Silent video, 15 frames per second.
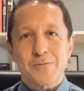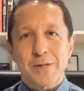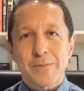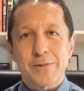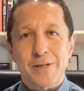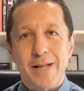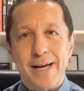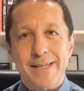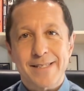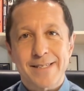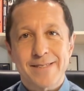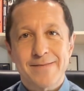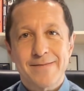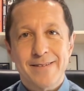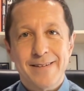People liked
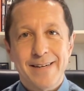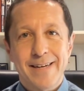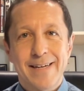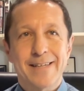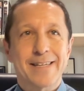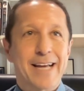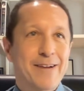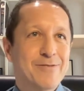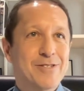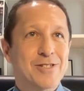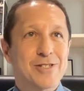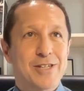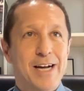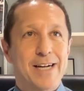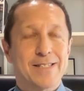it, and it gave us a
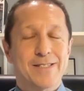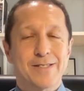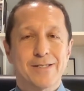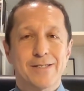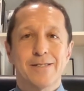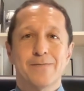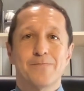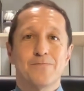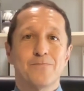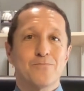chance to